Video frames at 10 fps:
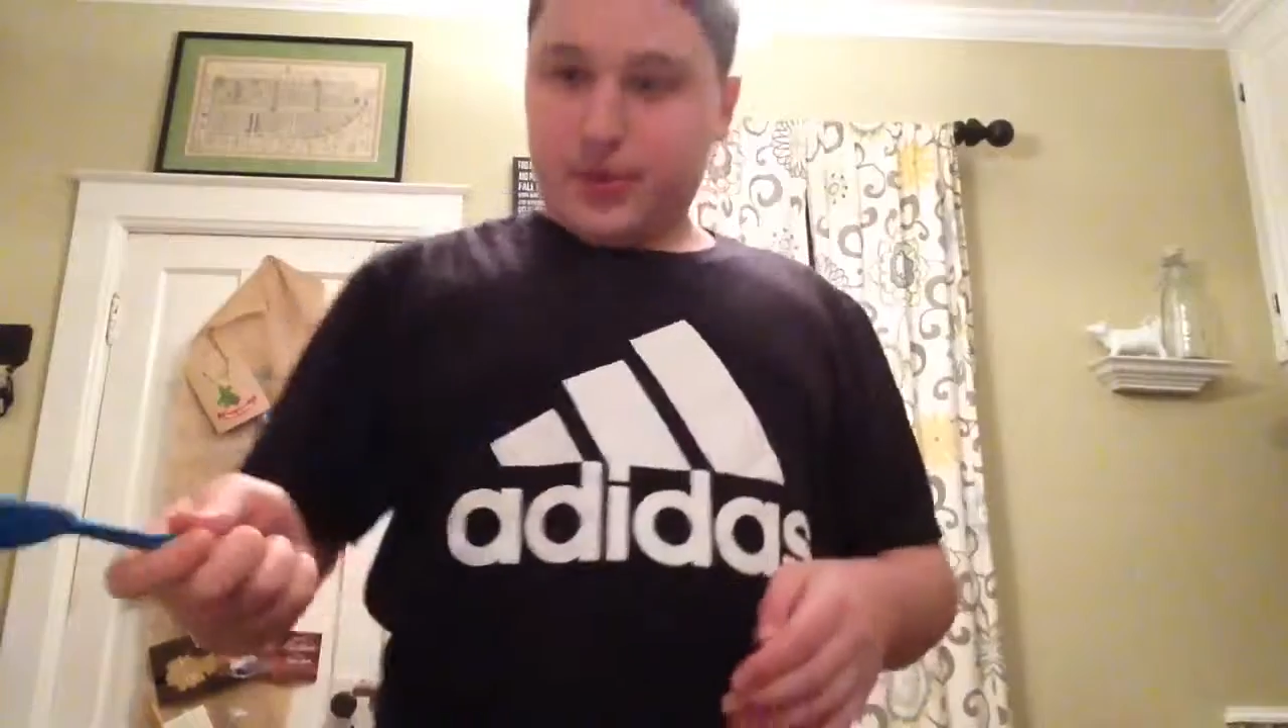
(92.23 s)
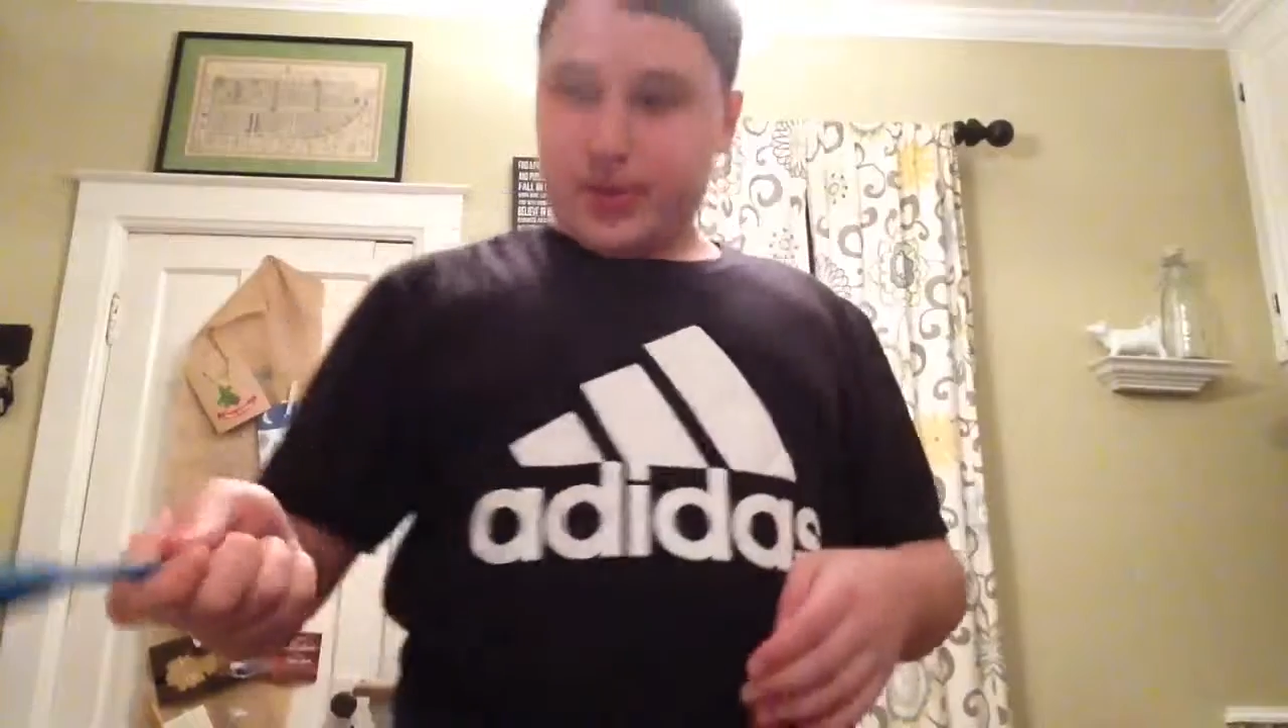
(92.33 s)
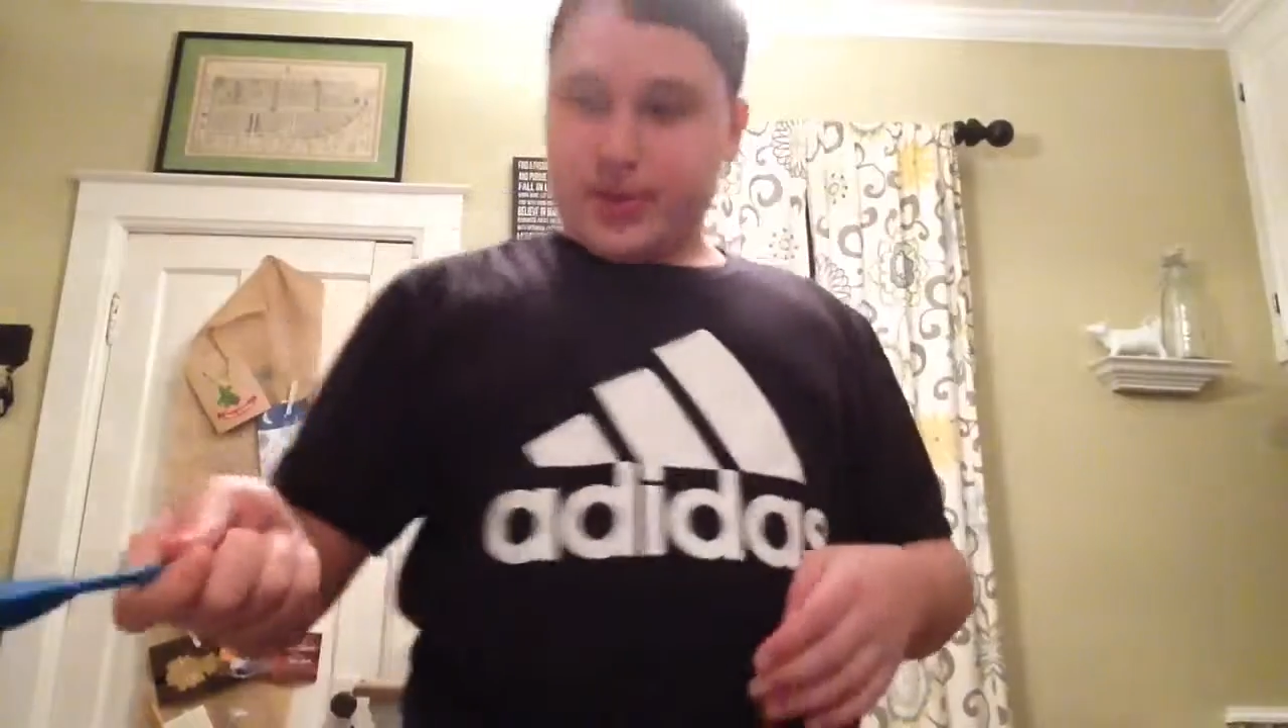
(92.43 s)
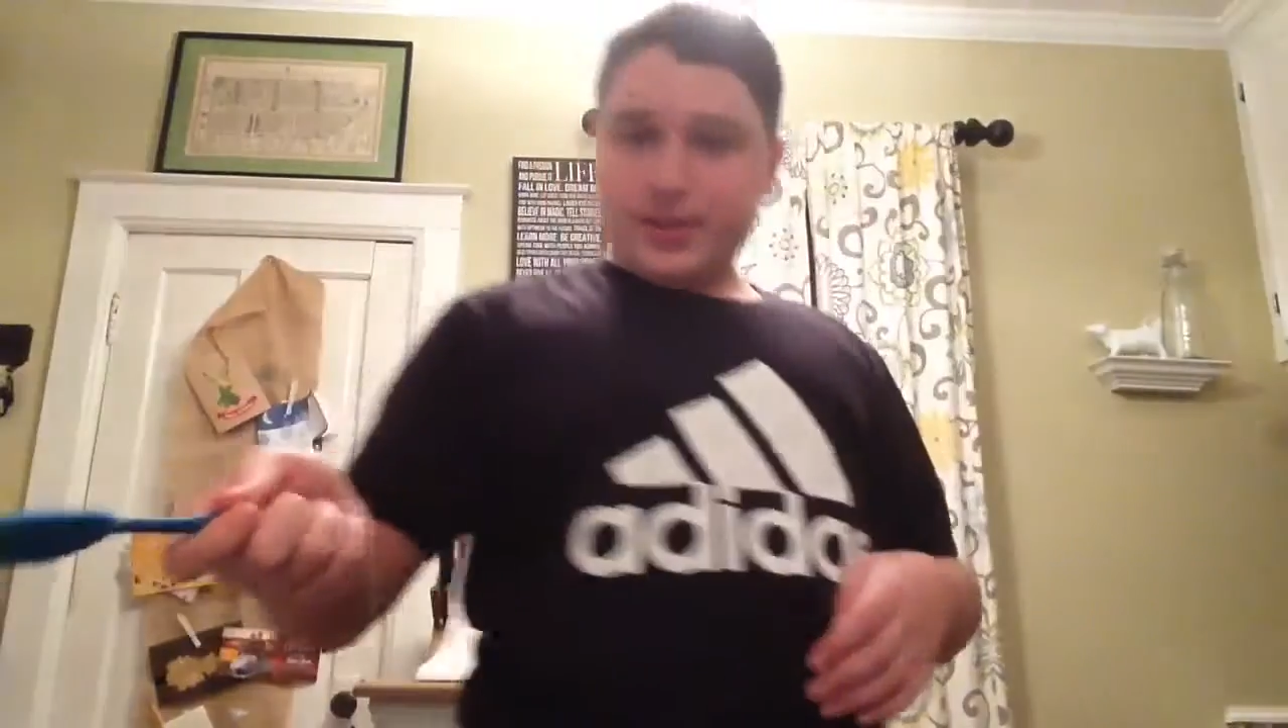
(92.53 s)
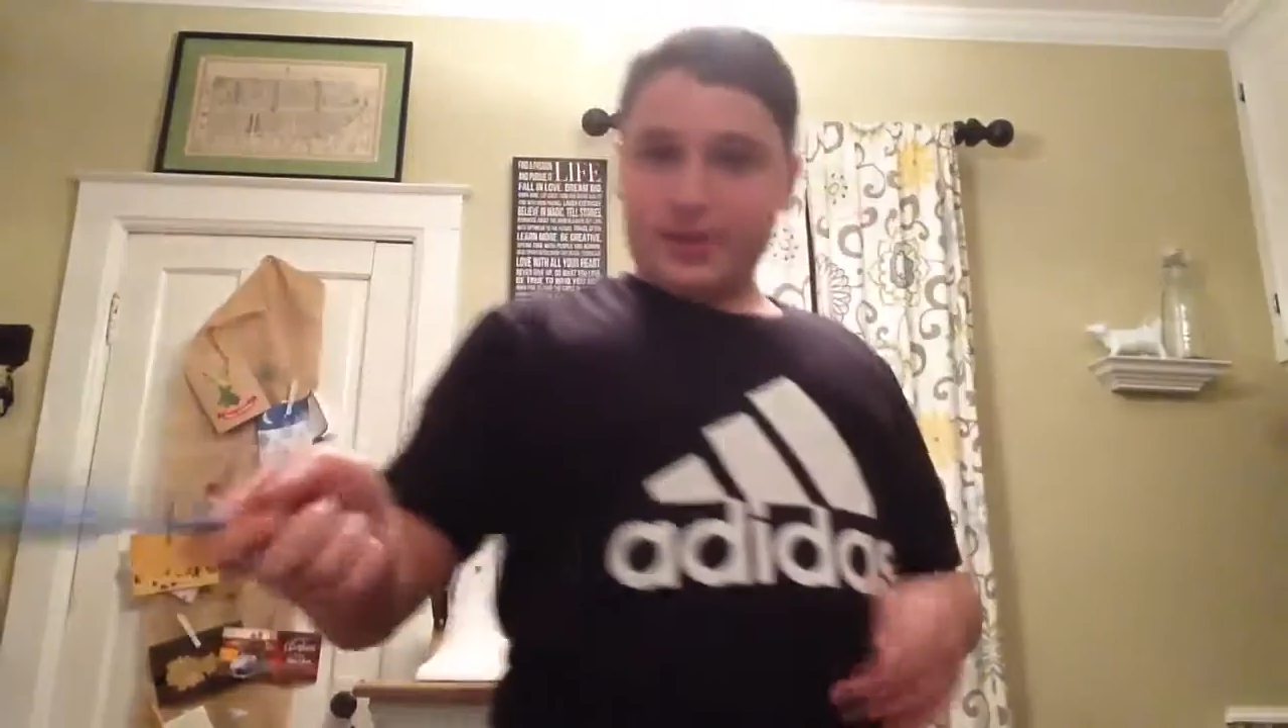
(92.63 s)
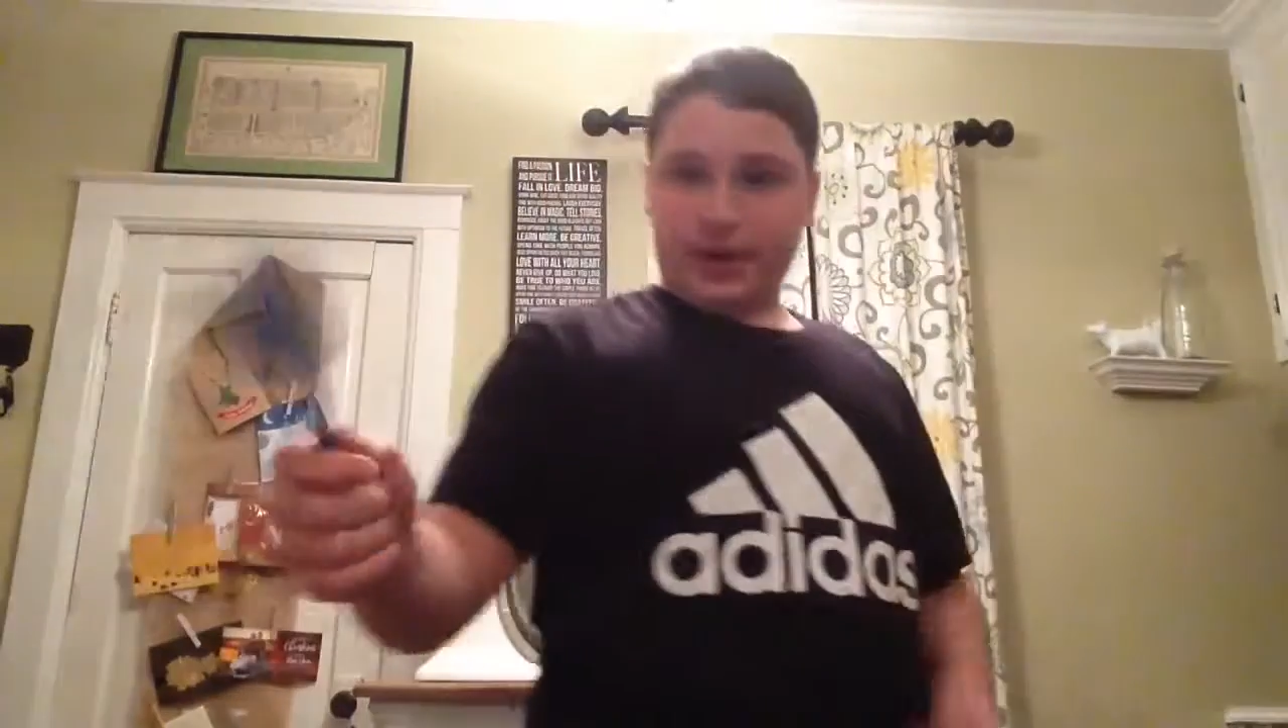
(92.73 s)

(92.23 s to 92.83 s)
put